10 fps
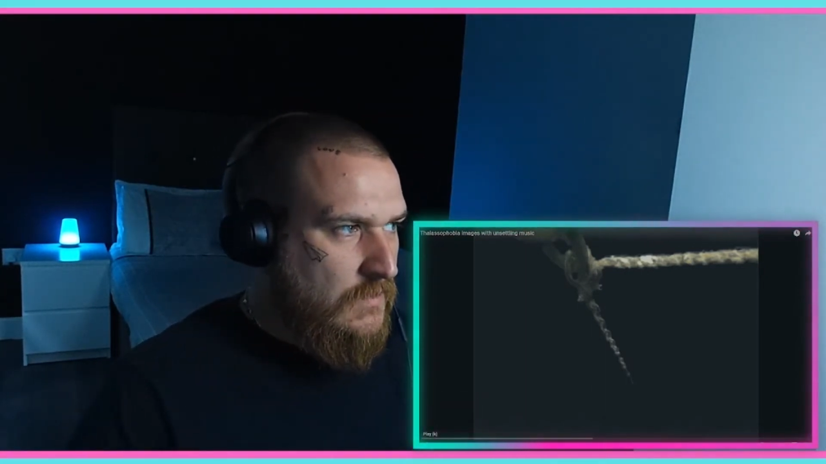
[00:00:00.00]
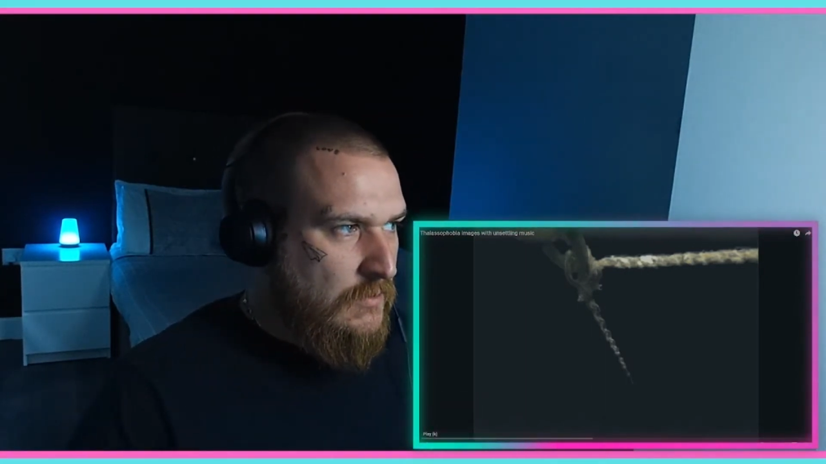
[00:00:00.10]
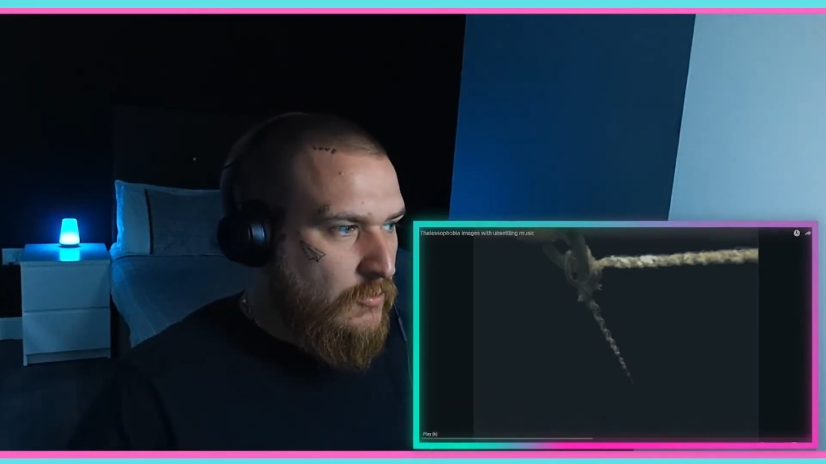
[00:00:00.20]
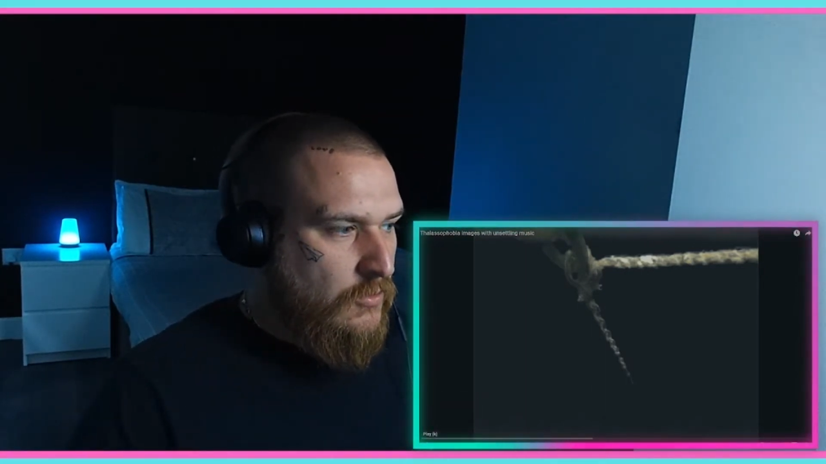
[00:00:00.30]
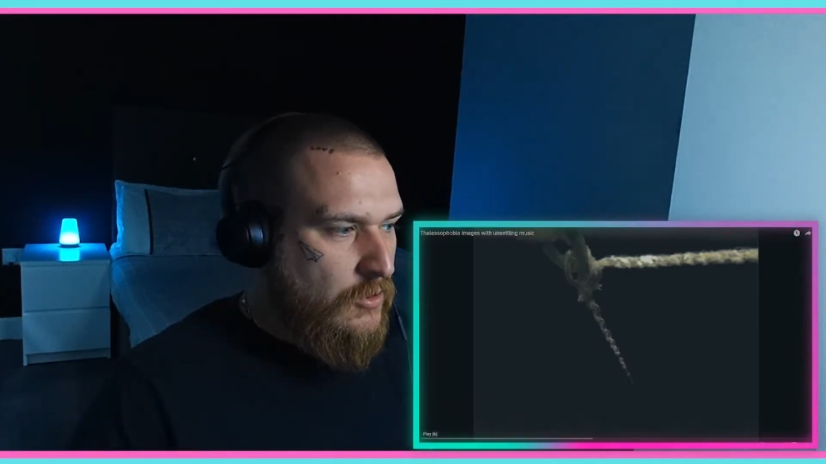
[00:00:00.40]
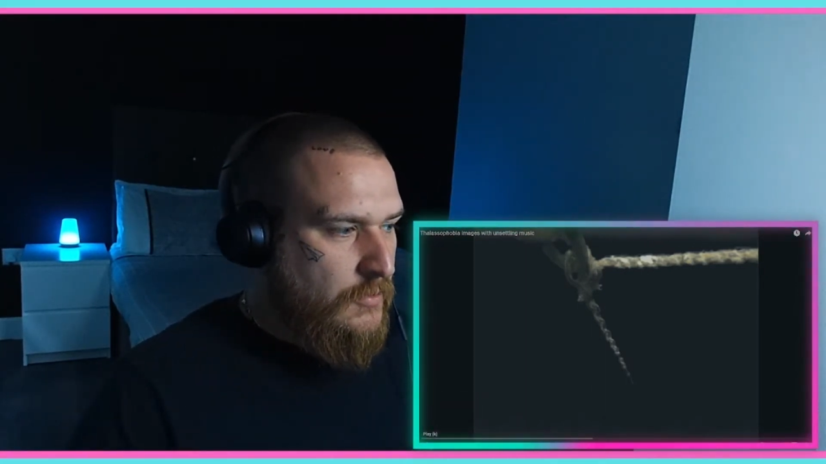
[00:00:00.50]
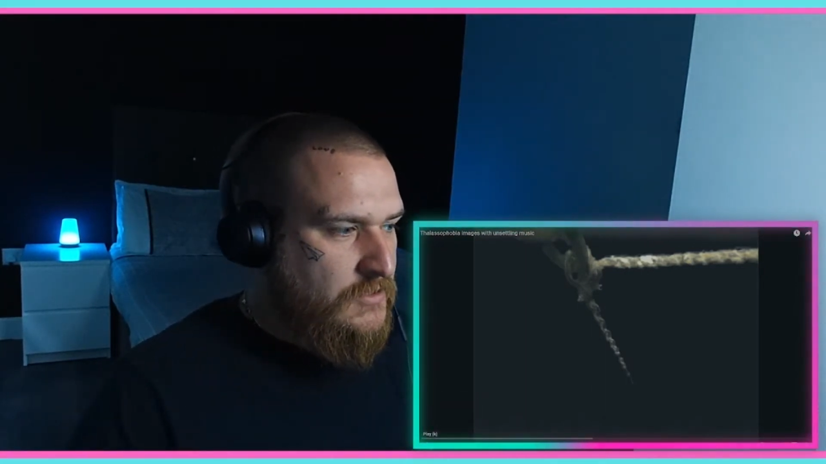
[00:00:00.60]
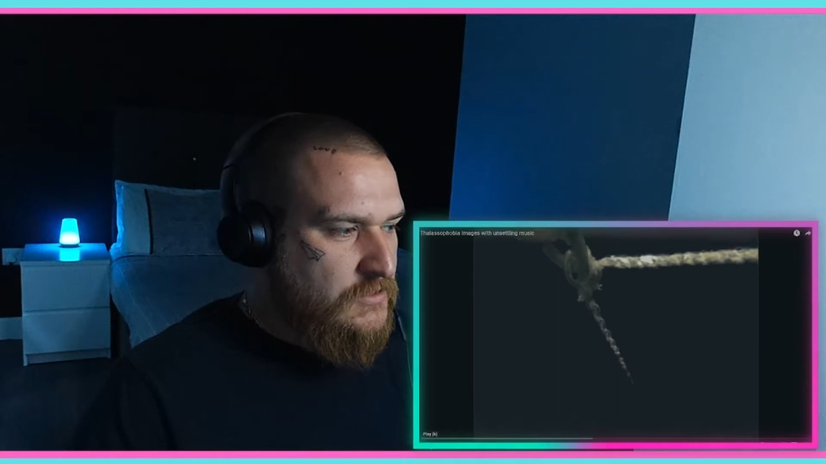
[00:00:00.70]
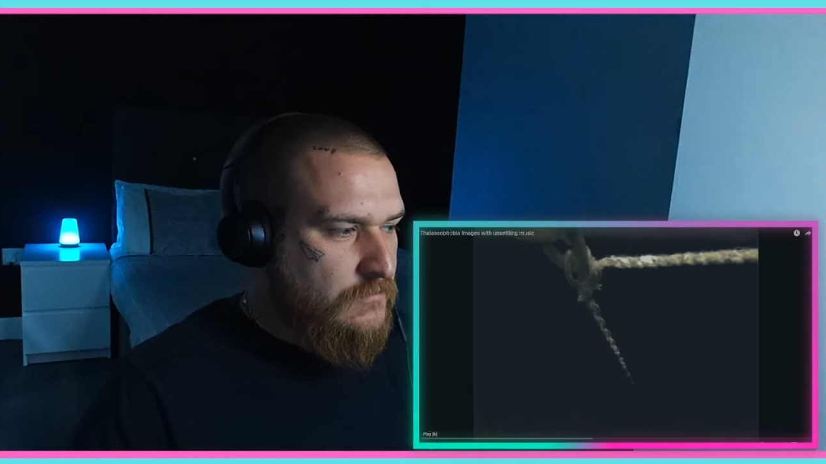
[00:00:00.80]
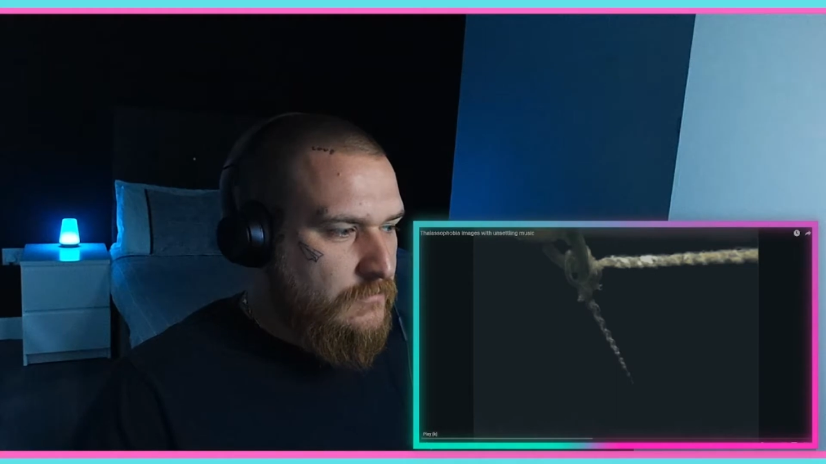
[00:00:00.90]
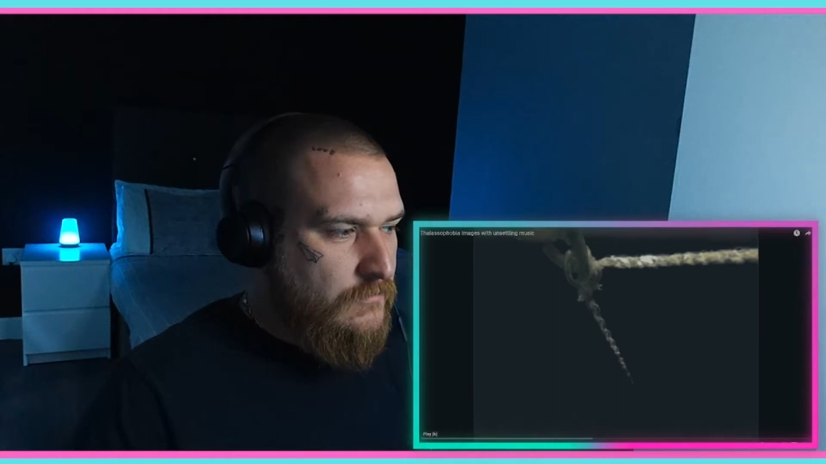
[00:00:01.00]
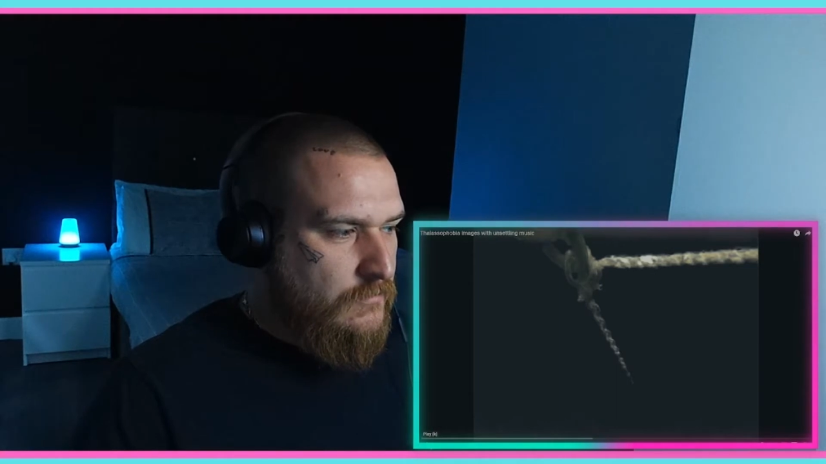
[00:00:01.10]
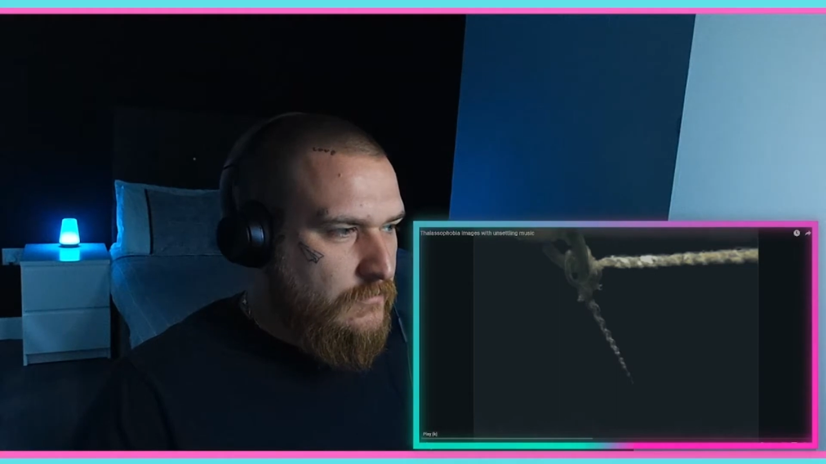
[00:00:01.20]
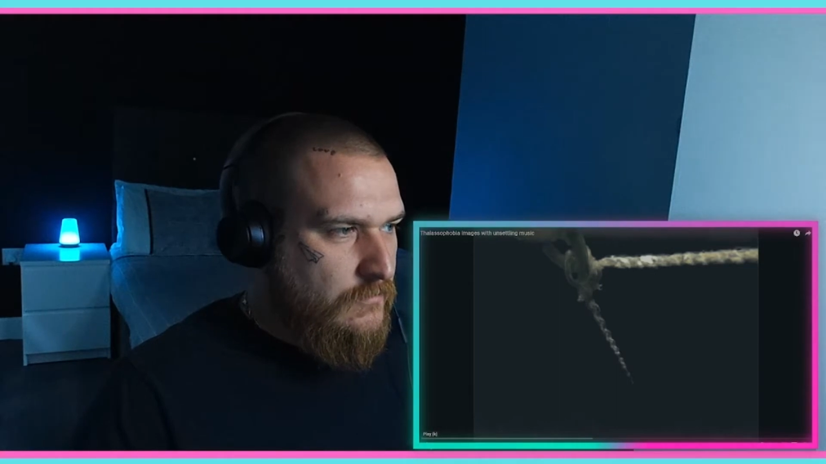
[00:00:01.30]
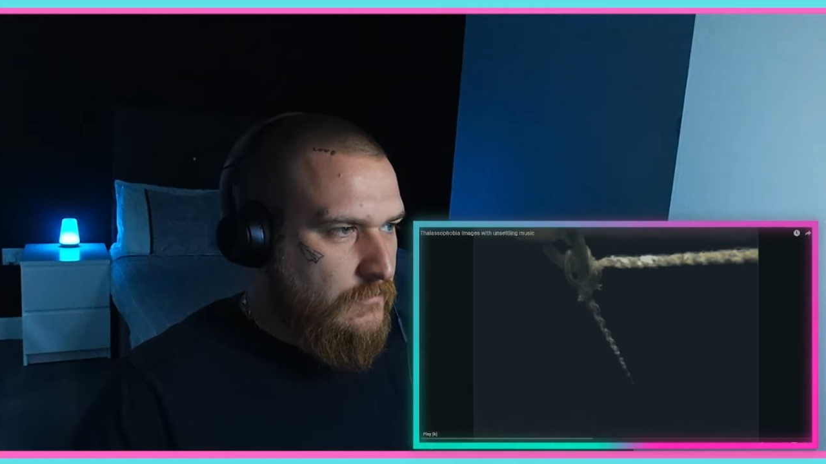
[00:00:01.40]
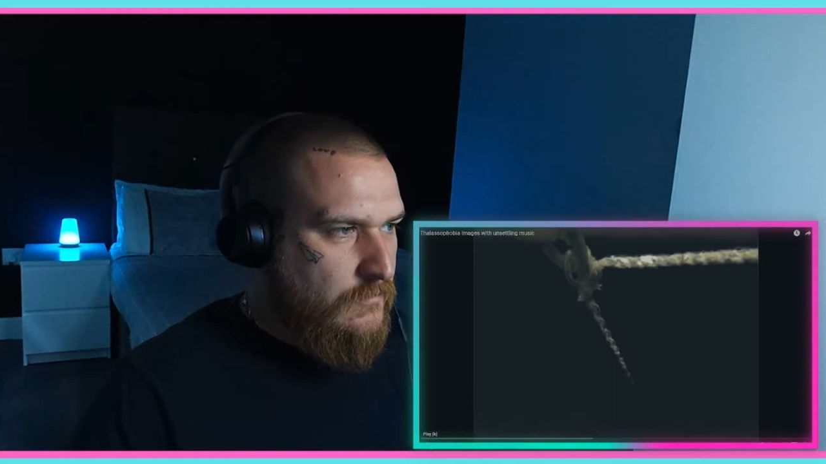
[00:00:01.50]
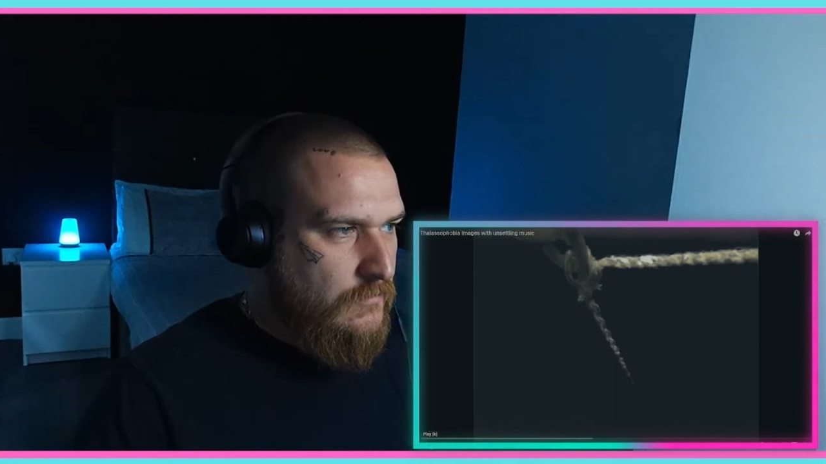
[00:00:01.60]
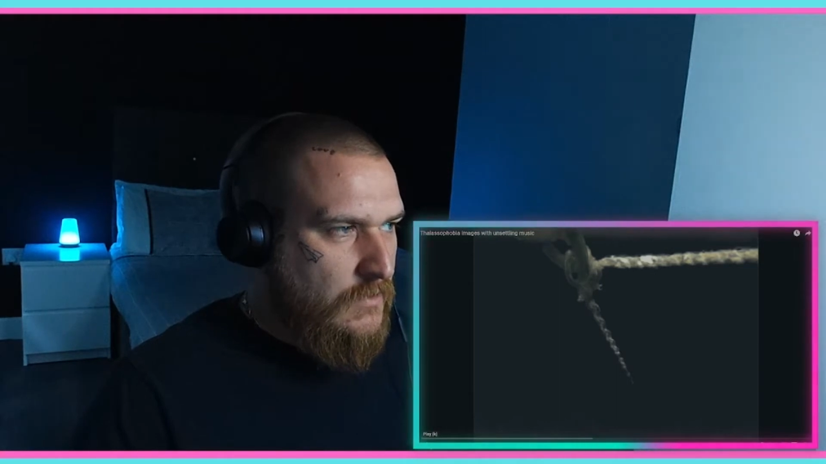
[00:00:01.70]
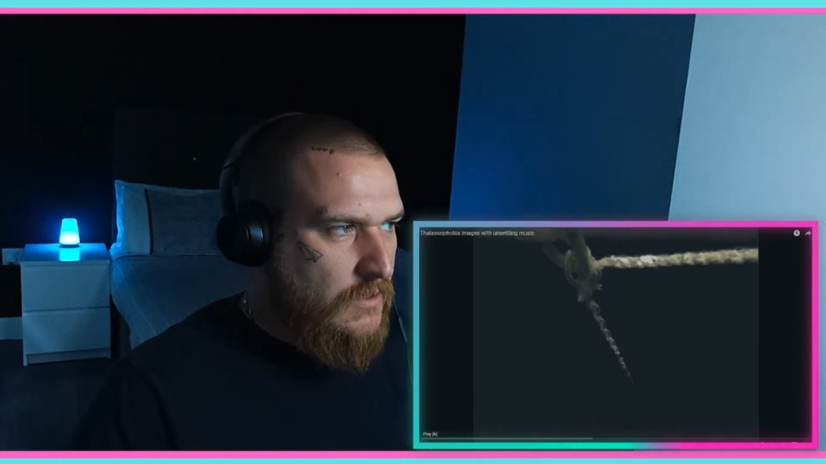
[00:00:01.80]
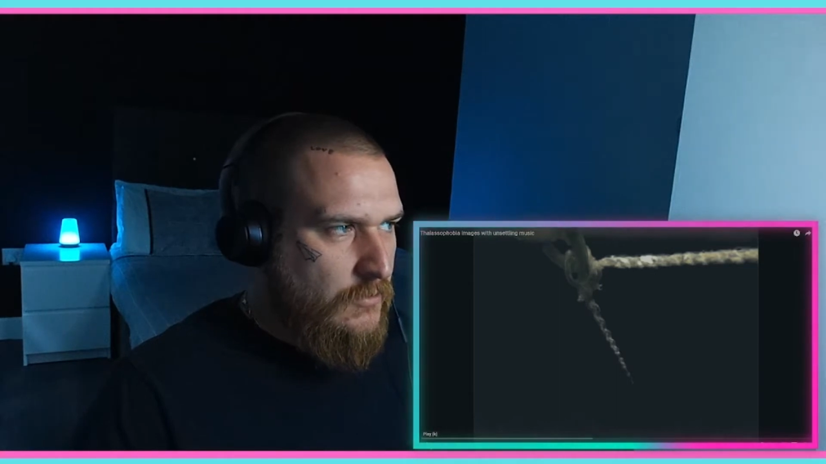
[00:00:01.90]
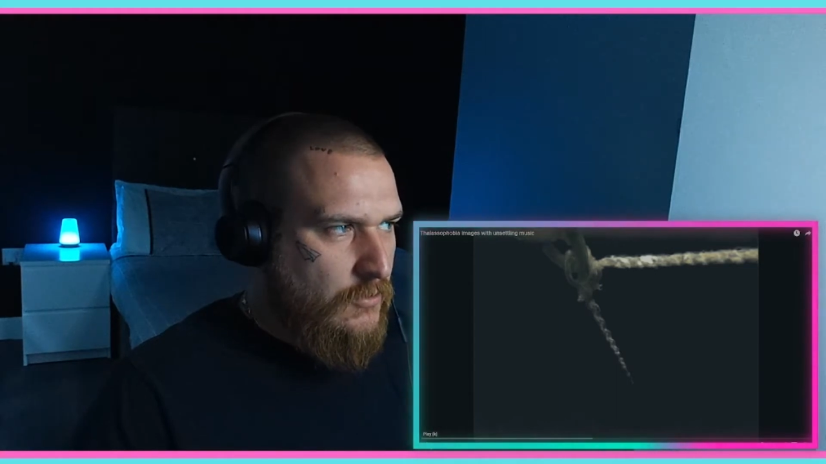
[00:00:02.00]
know in the comments. Here